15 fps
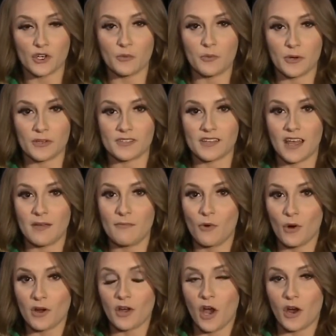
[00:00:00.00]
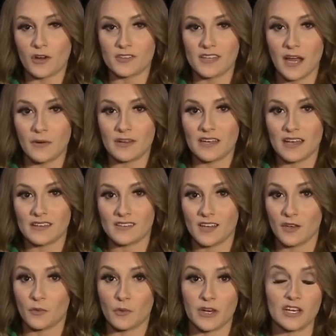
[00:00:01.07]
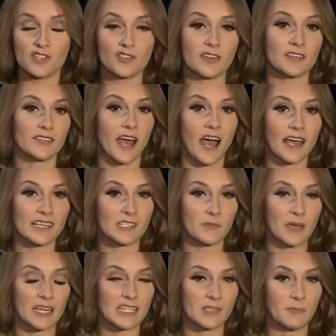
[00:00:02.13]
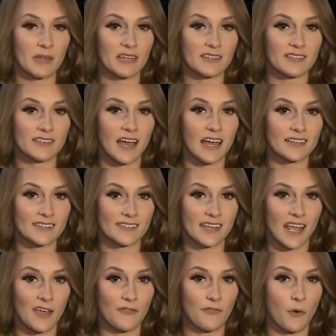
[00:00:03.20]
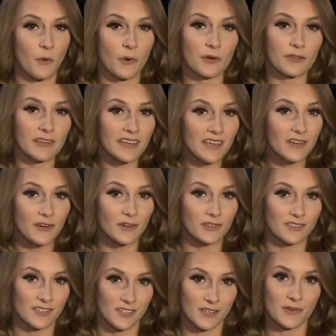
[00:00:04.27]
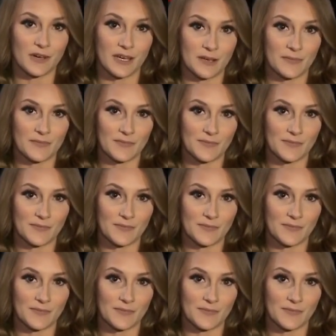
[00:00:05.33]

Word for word: Troopers say more cars nowadays can reach these high speeds, but it's not safe or legal to do it.